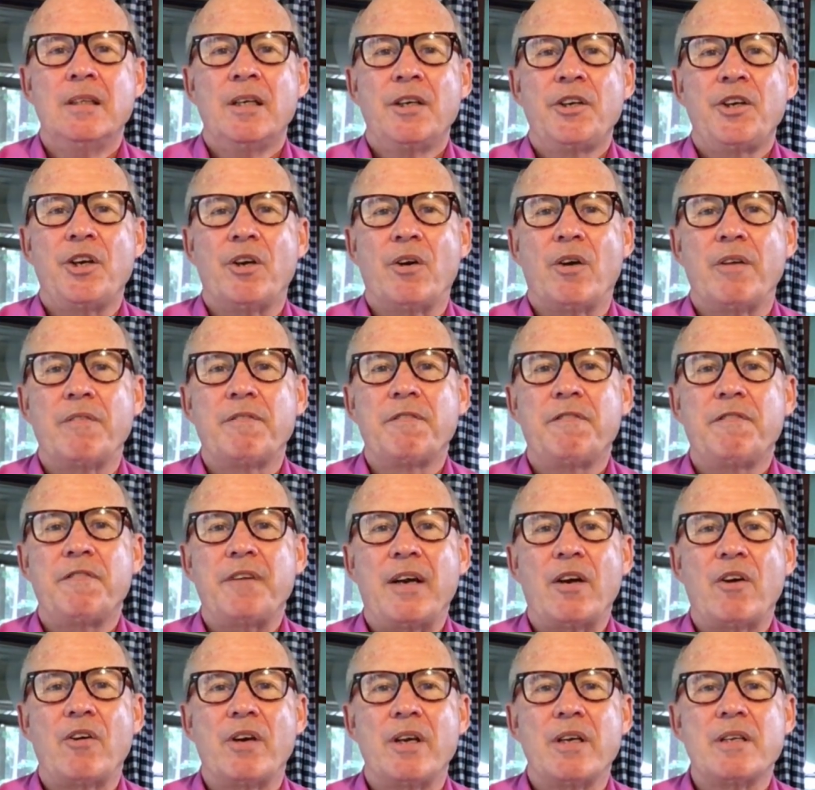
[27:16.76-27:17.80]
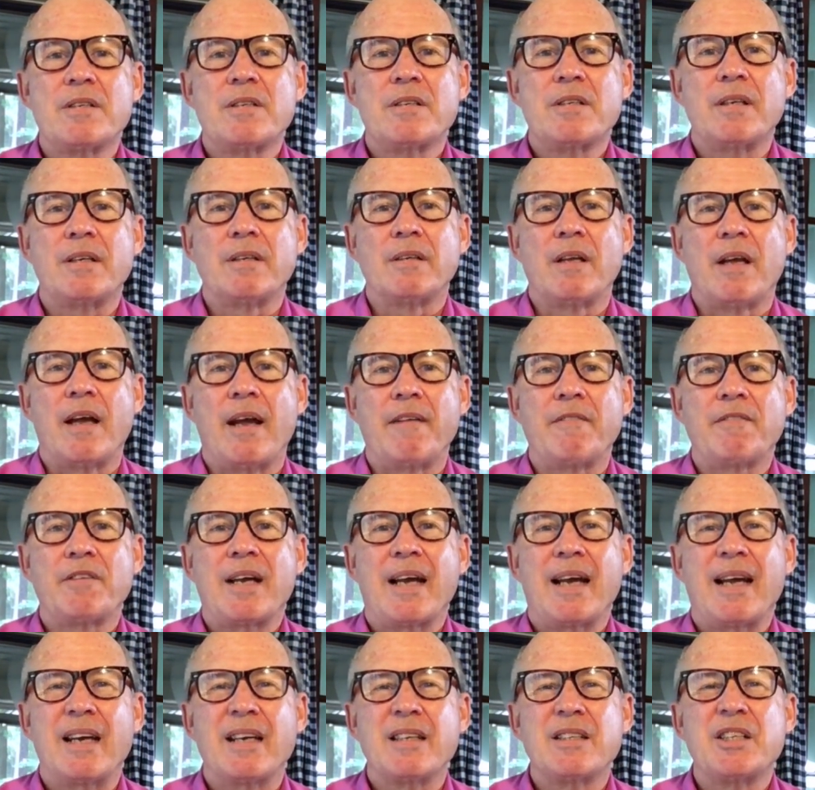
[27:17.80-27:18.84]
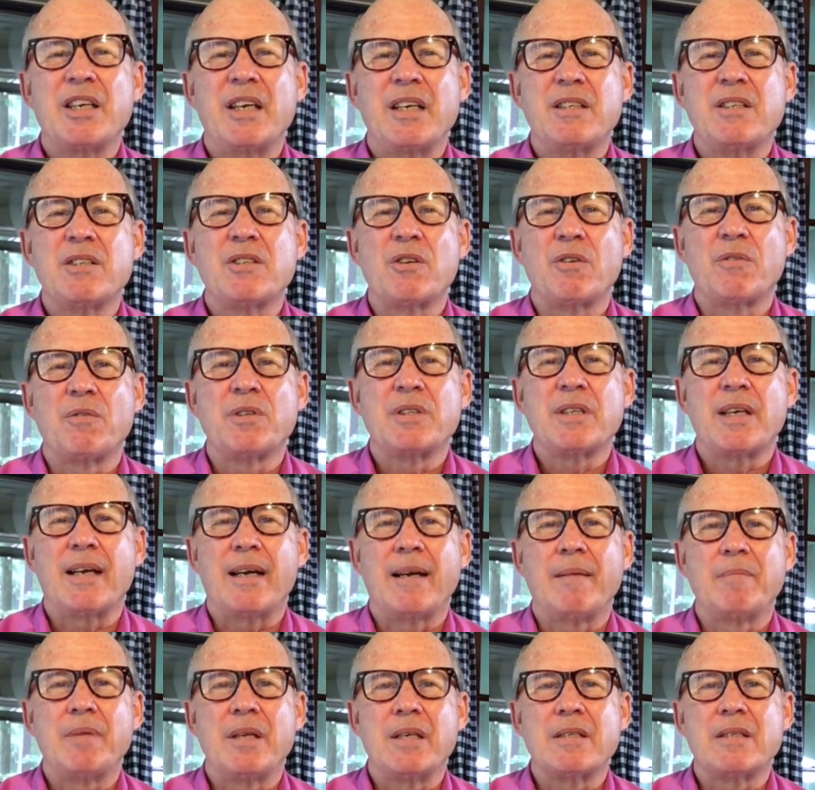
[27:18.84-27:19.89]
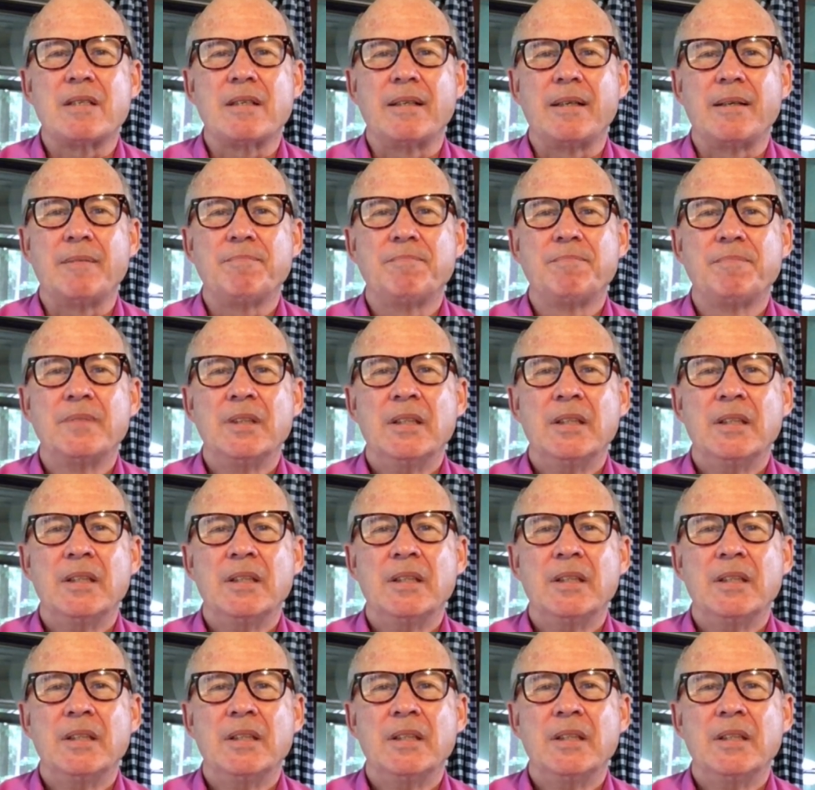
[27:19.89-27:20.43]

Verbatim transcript: You know, unfairness in life kind of changes over time, doesn't it?